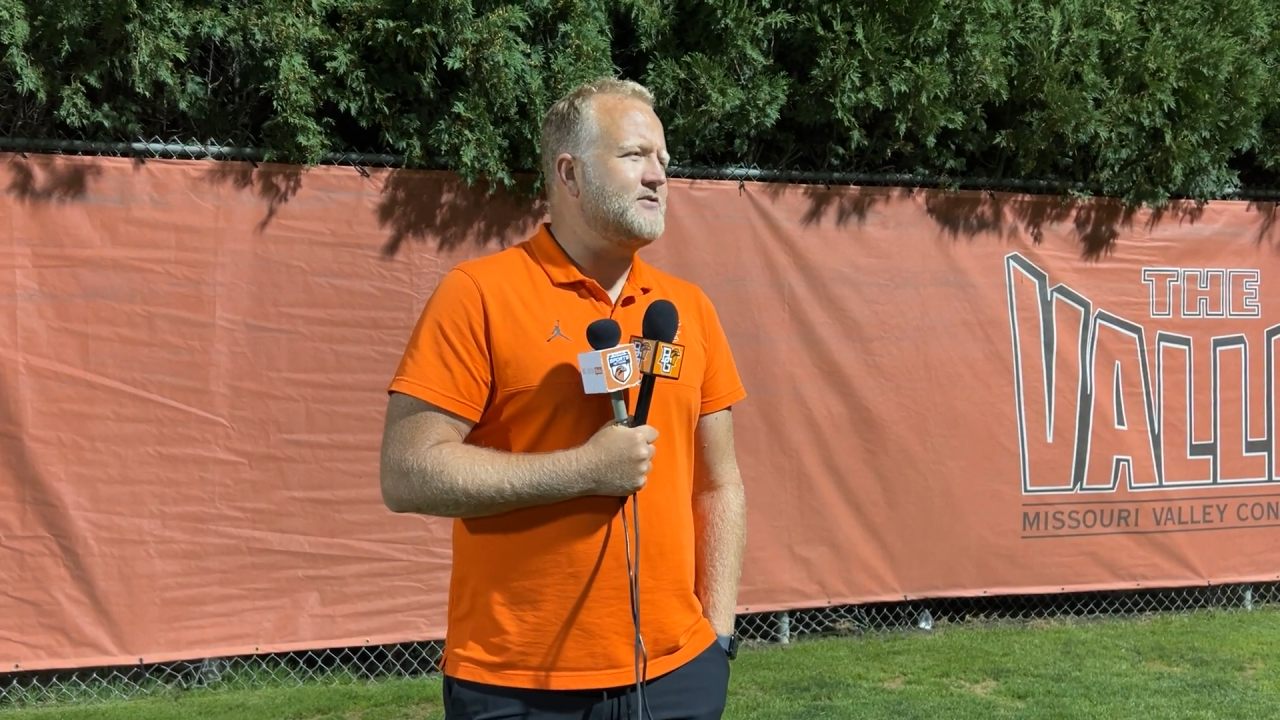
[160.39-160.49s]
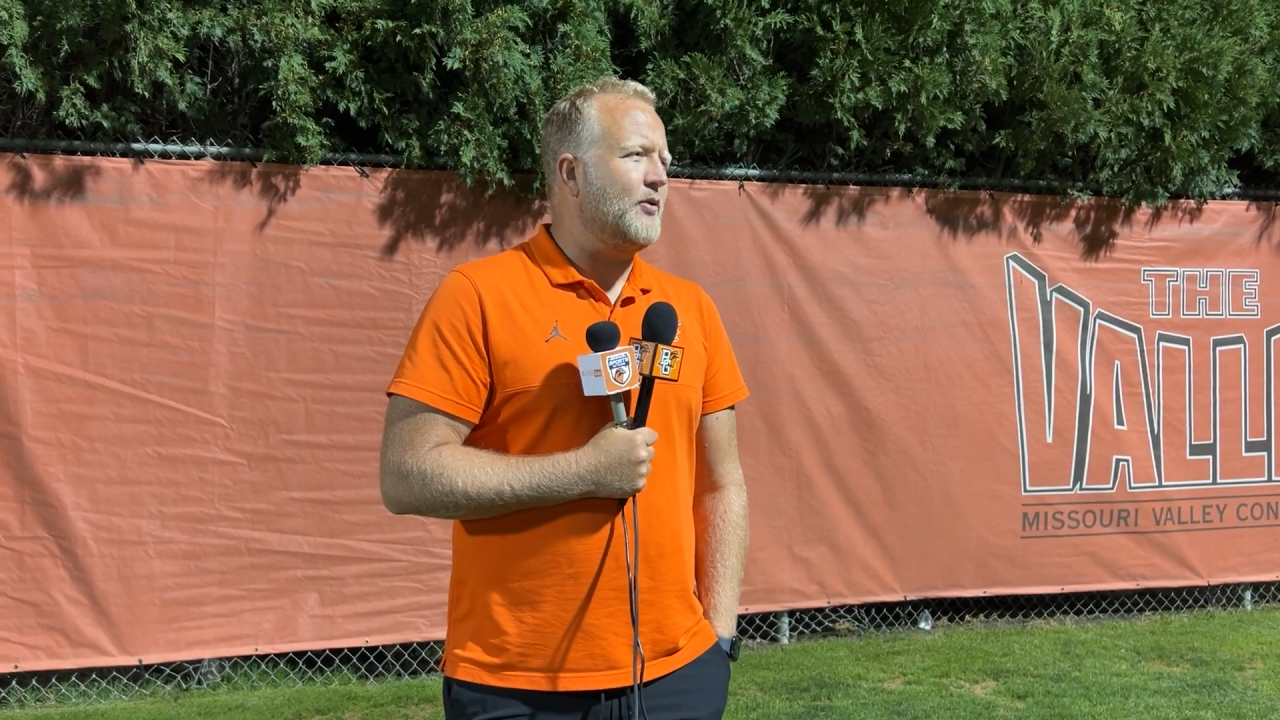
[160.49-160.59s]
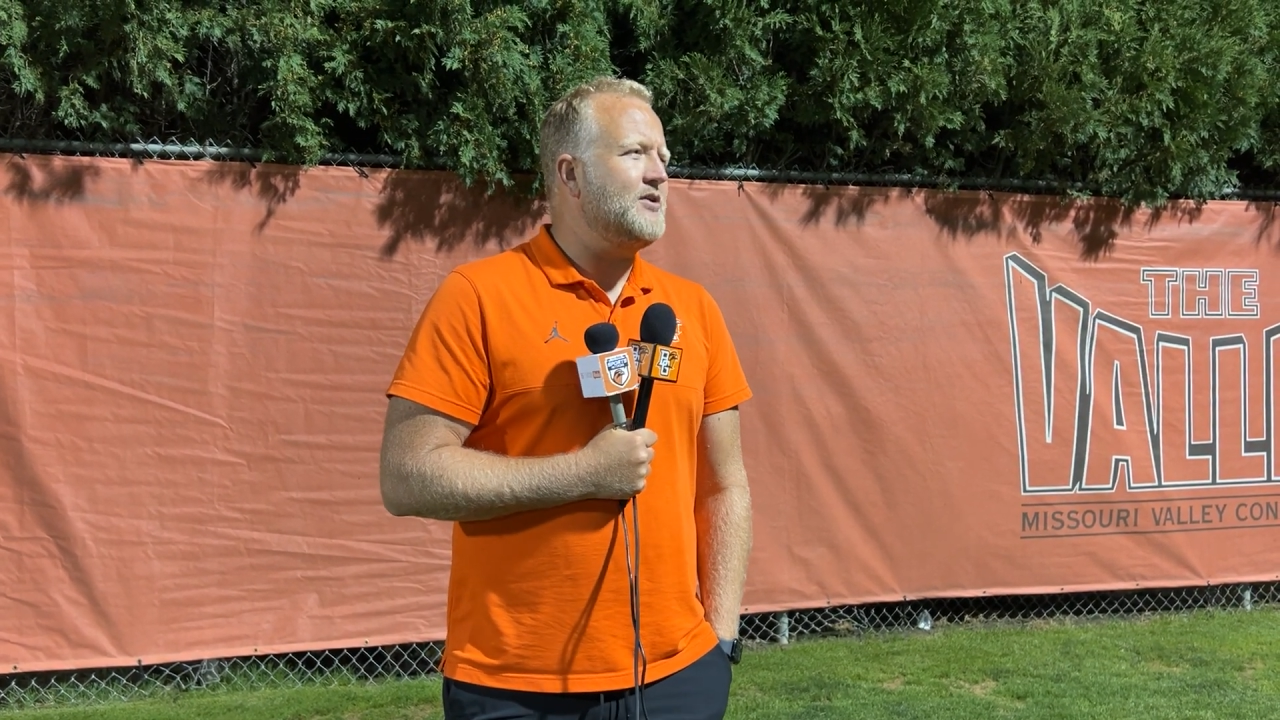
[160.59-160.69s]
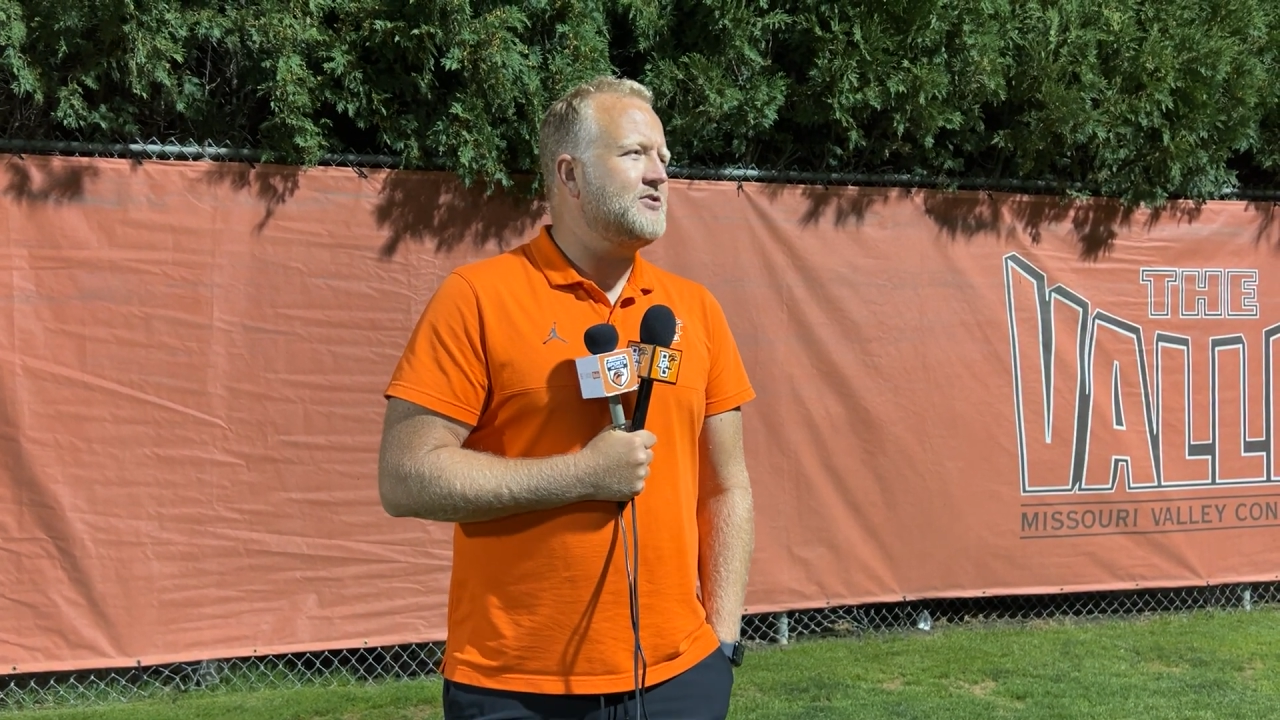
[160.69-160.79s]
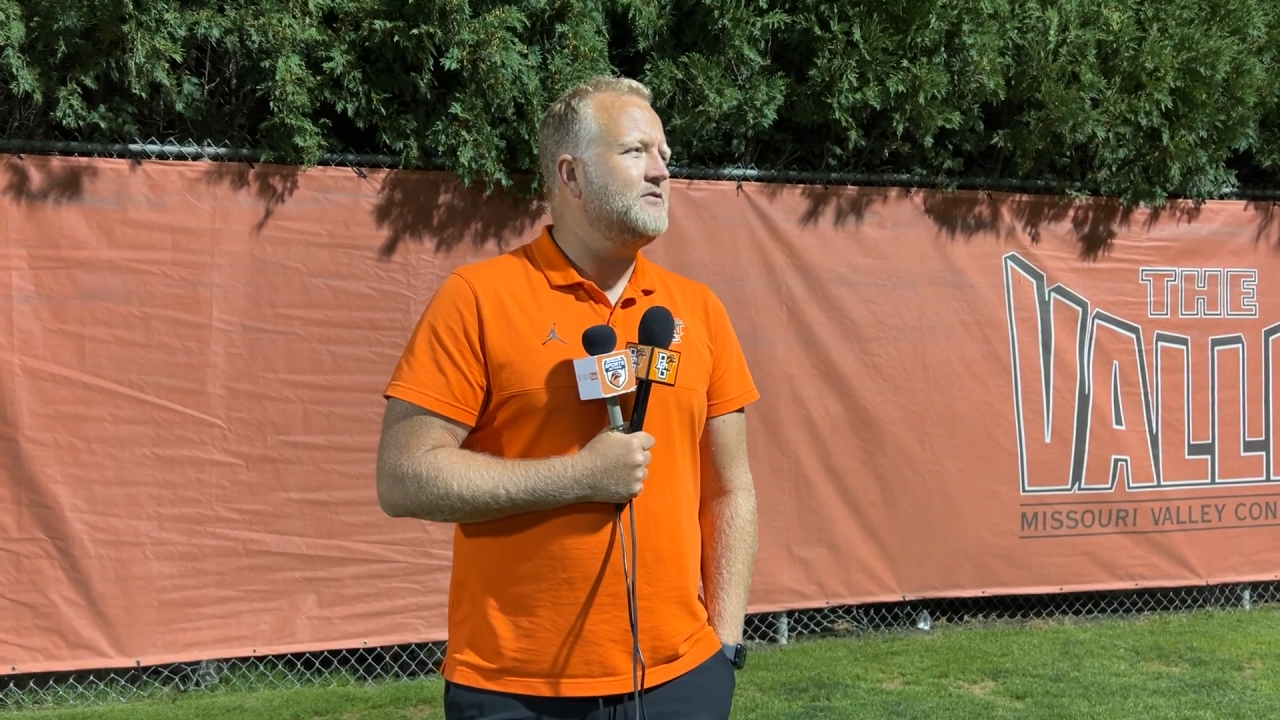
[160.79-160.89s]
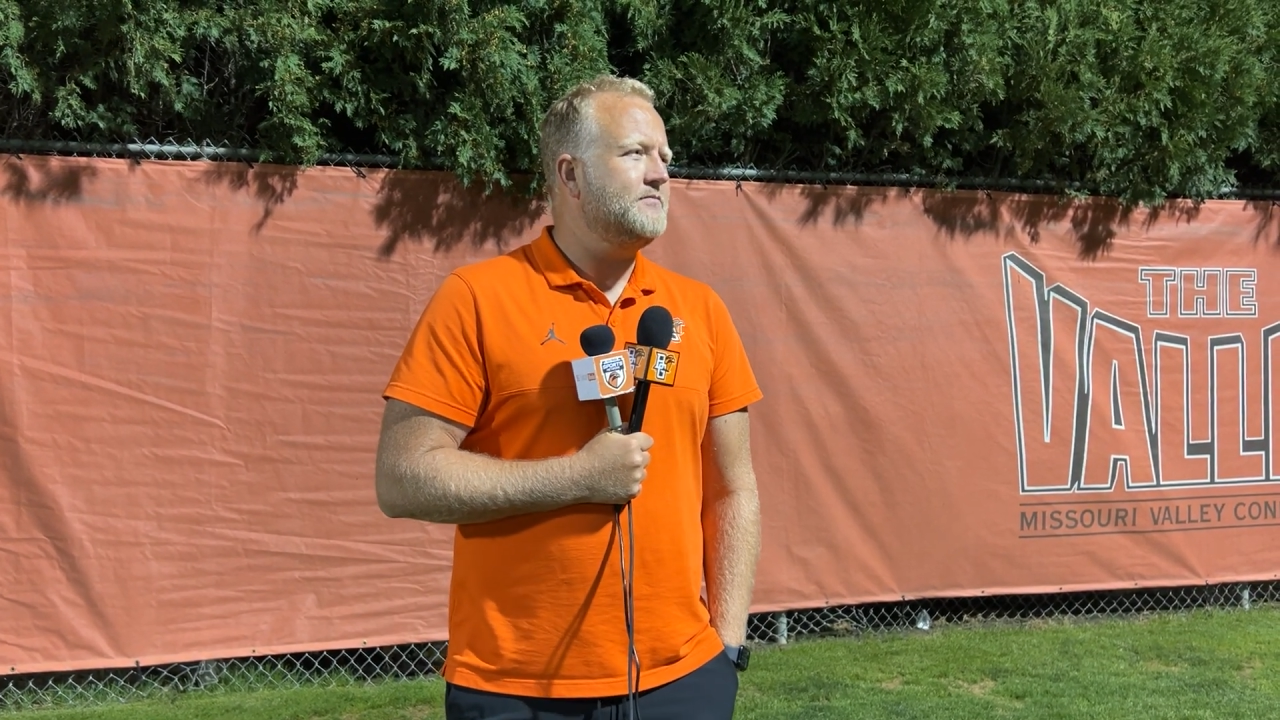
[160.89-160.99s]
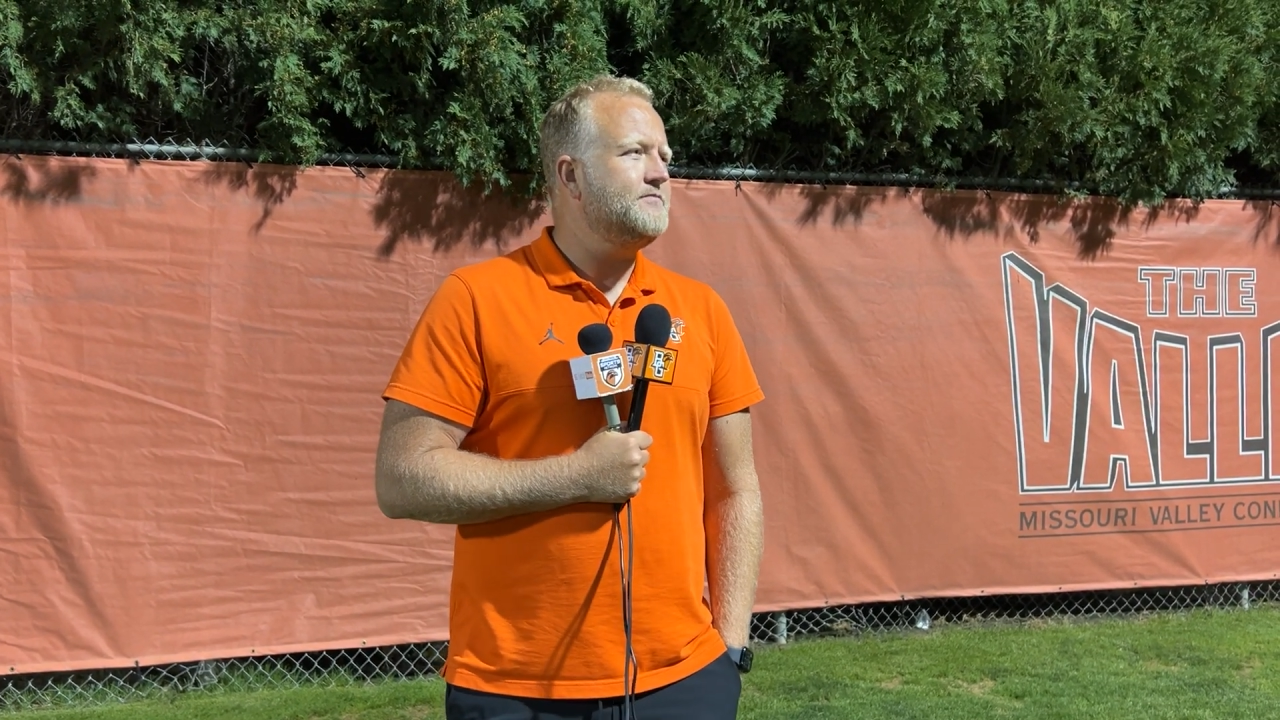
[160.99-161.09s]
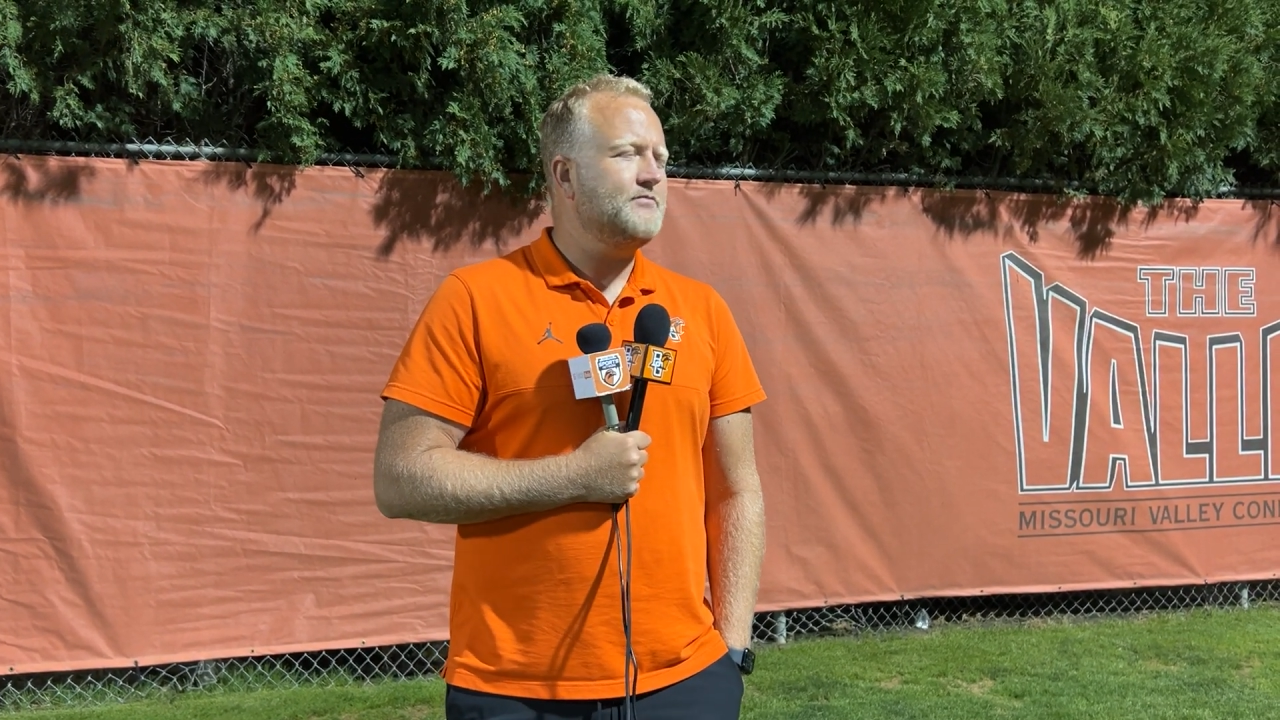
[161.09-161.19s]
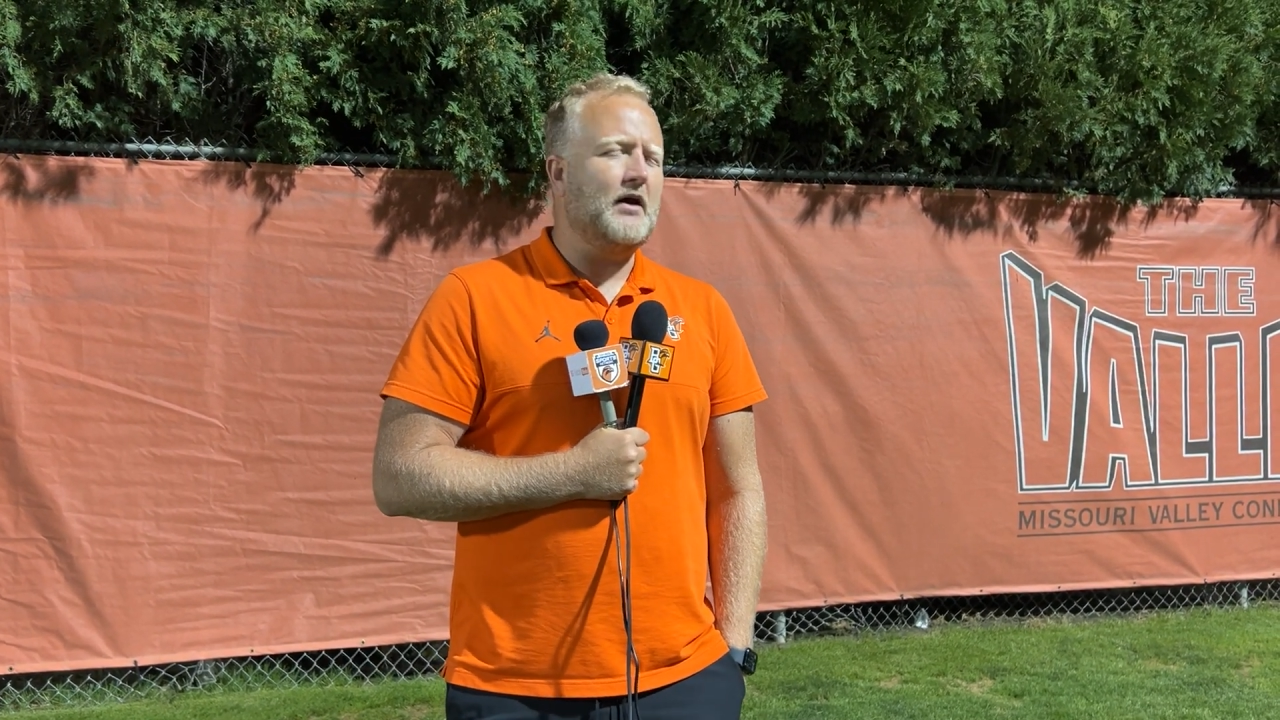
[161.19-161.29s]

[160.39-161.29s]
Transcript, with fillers: the question. Yeah.